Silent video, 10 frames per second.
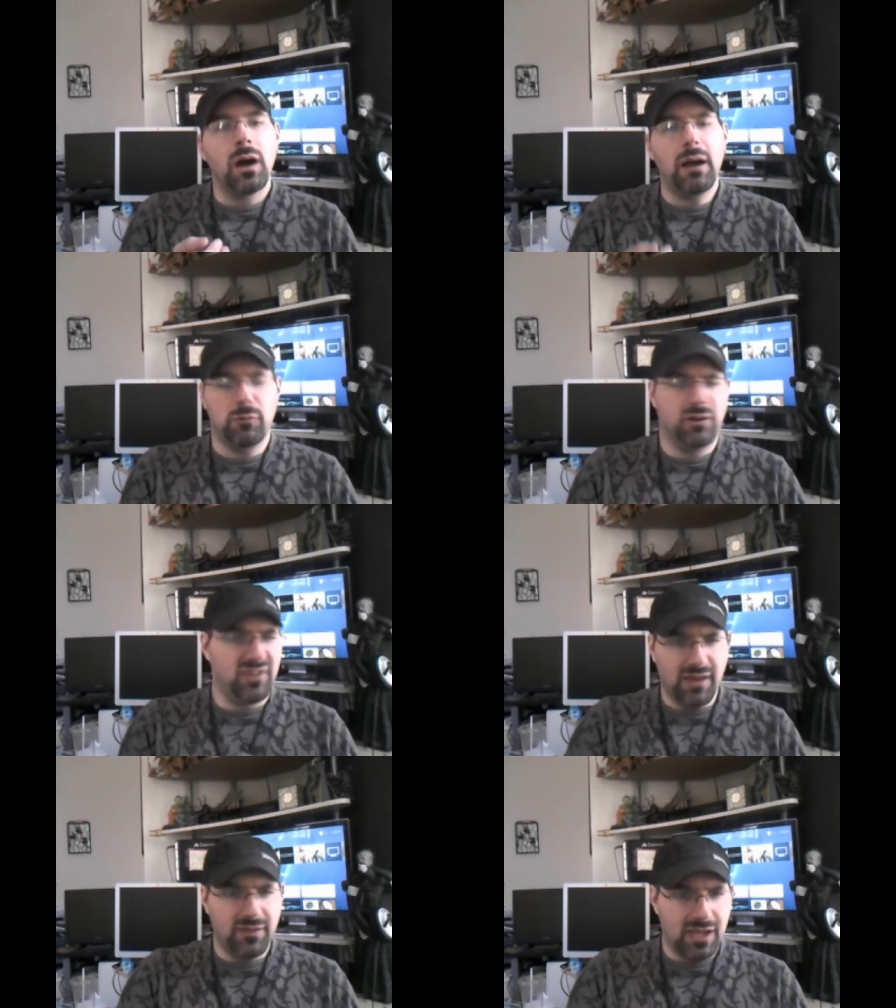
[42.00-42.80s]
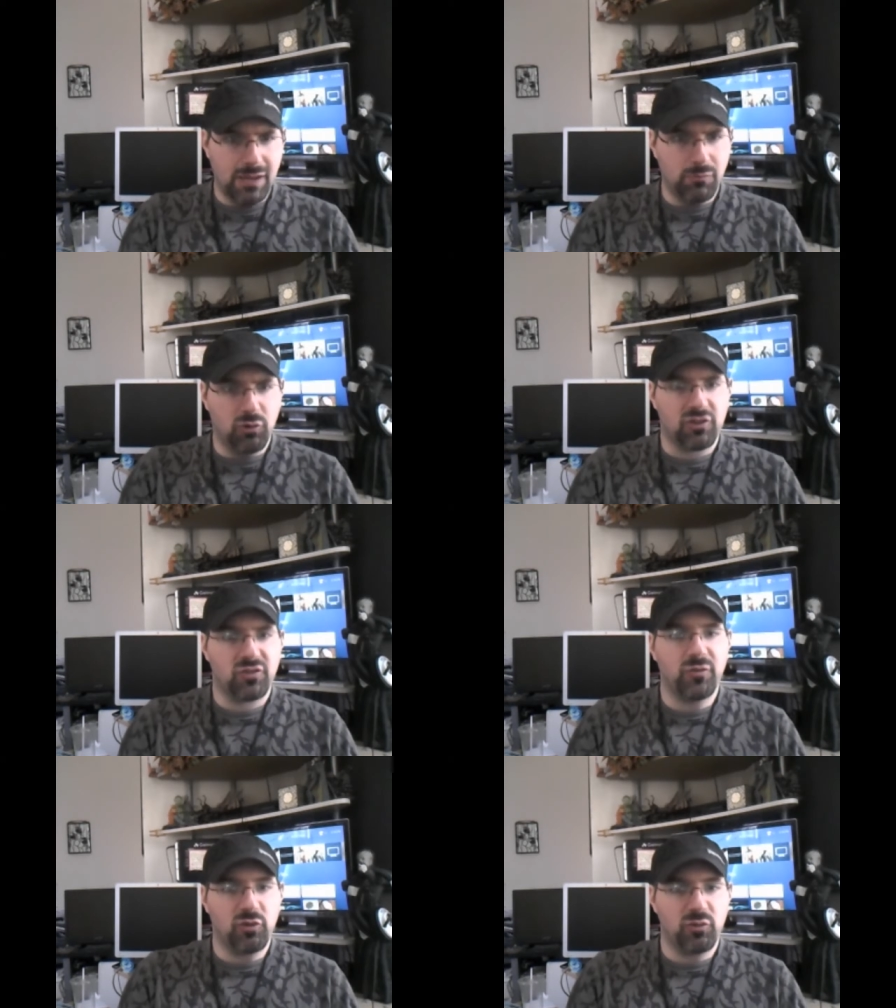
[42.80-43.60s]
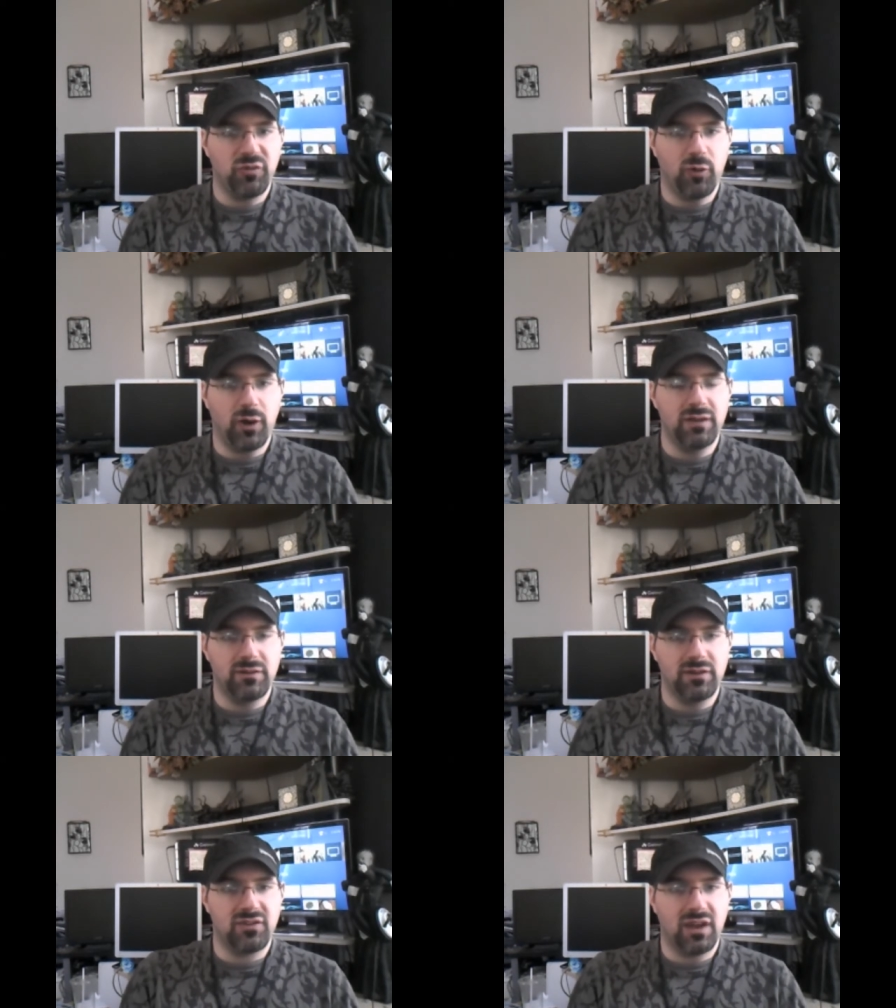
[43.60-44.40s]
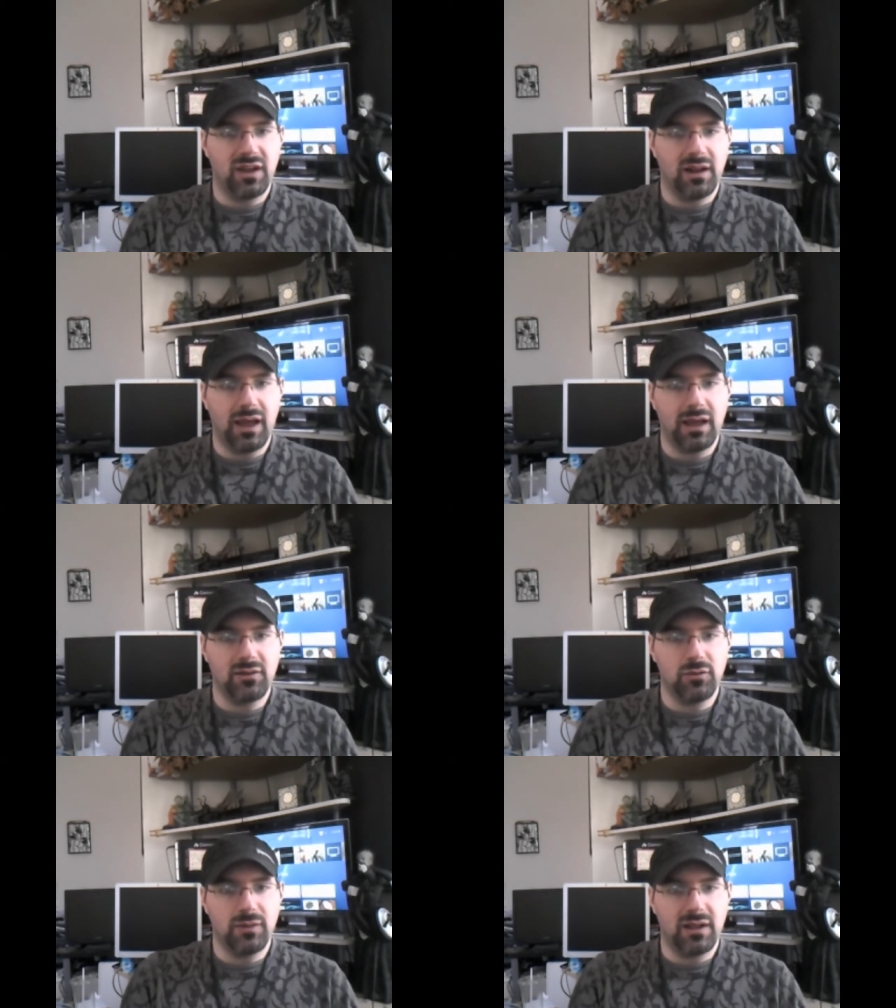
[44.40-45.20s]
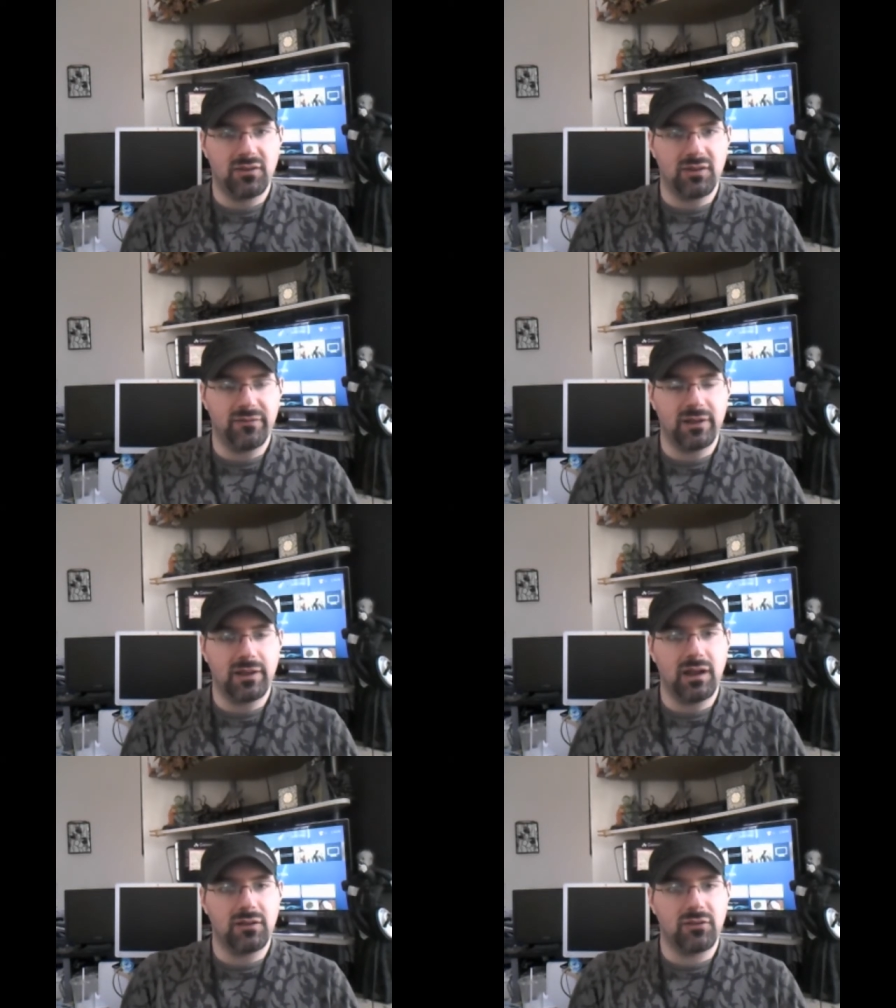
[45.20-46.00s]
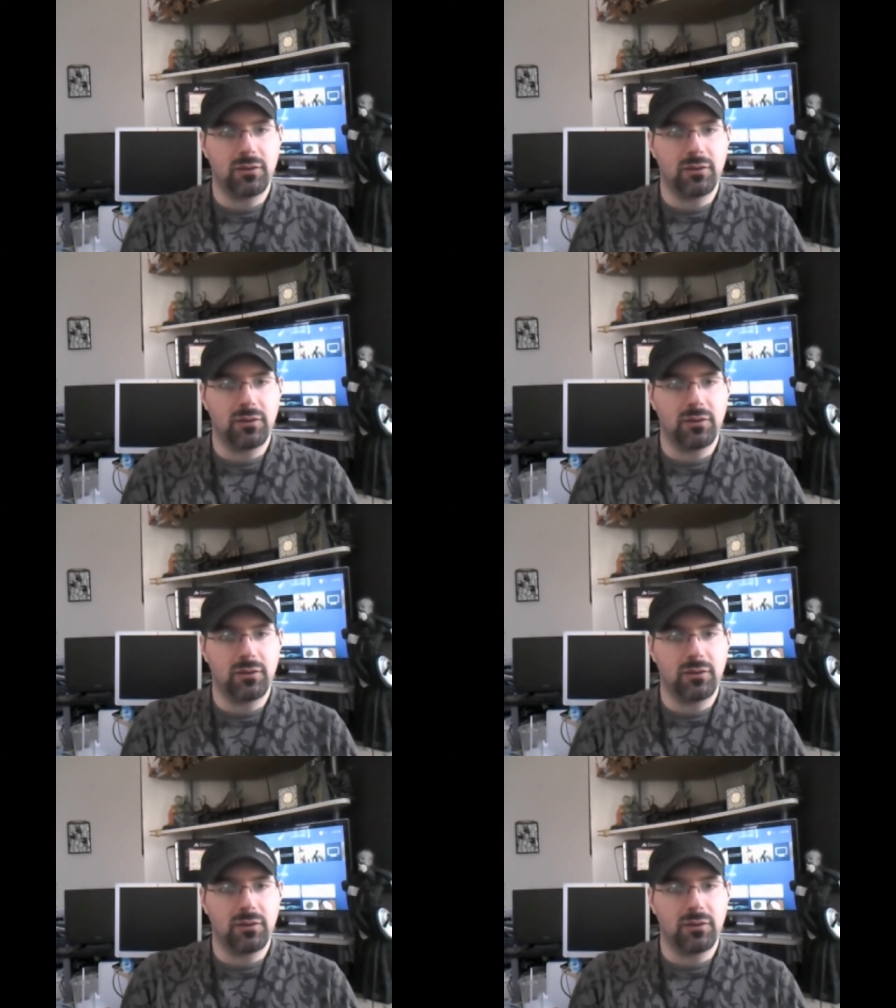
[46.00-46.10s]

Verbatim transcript: I want to see how the game works first before I even decide on how to do that and stuff like that.